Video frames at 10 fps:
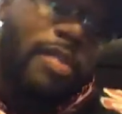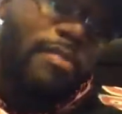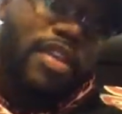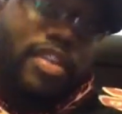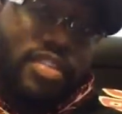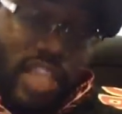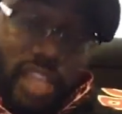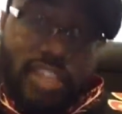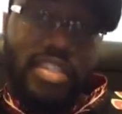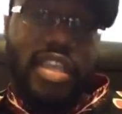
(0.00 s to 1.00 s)
because
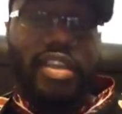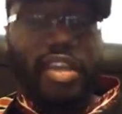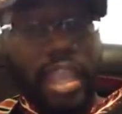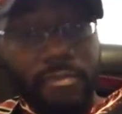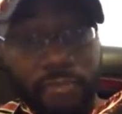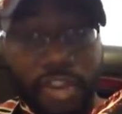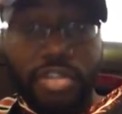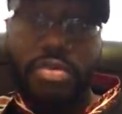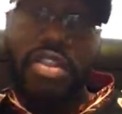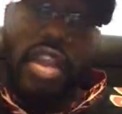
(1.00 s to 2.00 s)
that said name
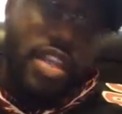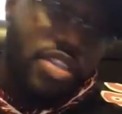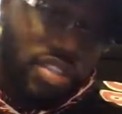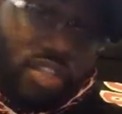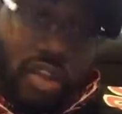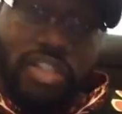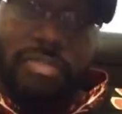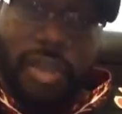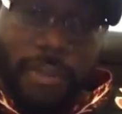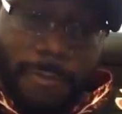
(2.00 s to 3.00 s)
freshman that I just talked
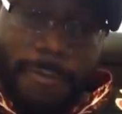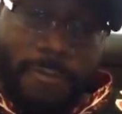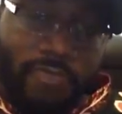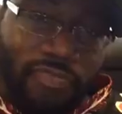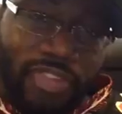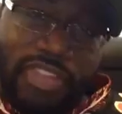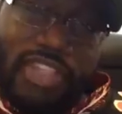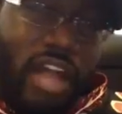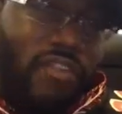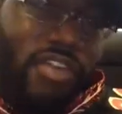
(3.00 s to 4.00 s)
about,
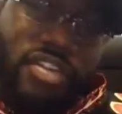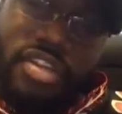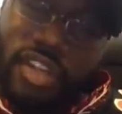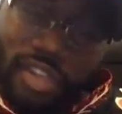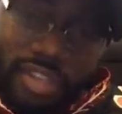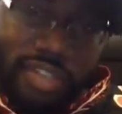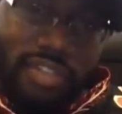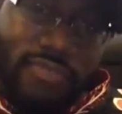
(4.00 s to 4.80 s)
Dalvin Cook,